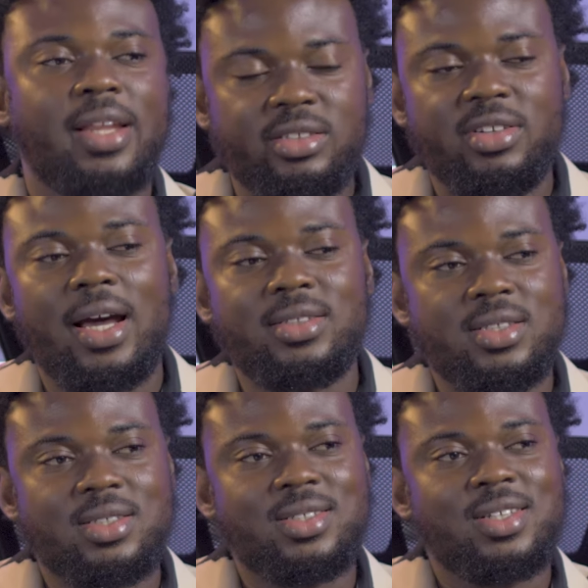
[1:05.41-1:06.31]
Nigerian
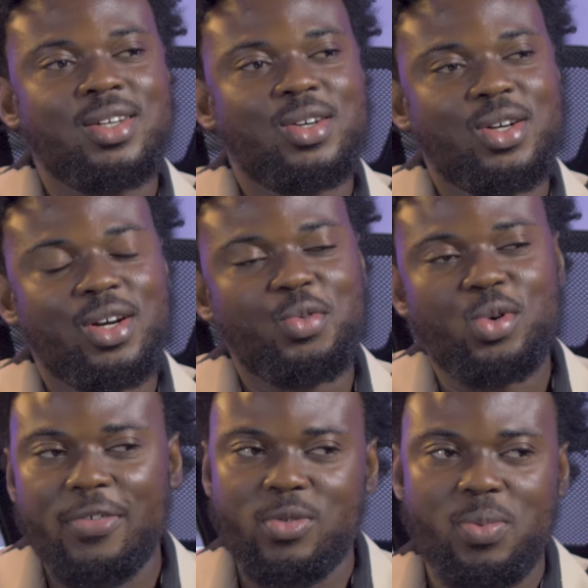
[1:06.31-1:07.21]
artists
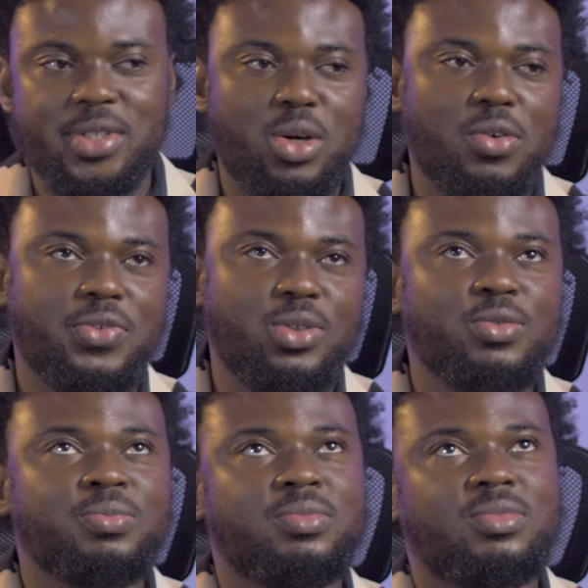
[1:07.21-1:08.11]
uh, would have to play second
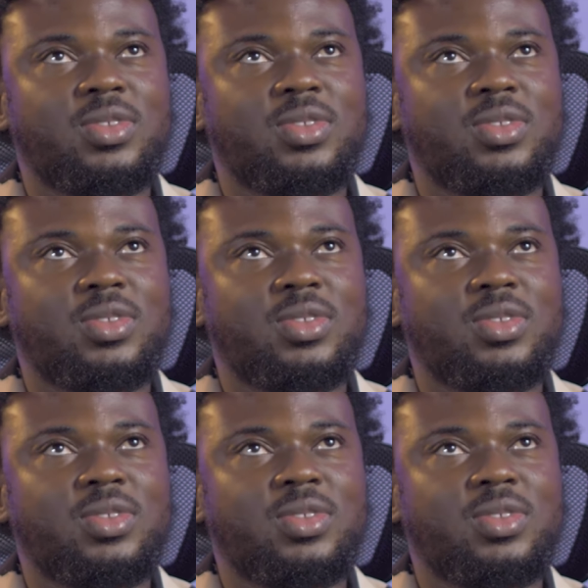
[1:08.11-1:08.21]
fiddle.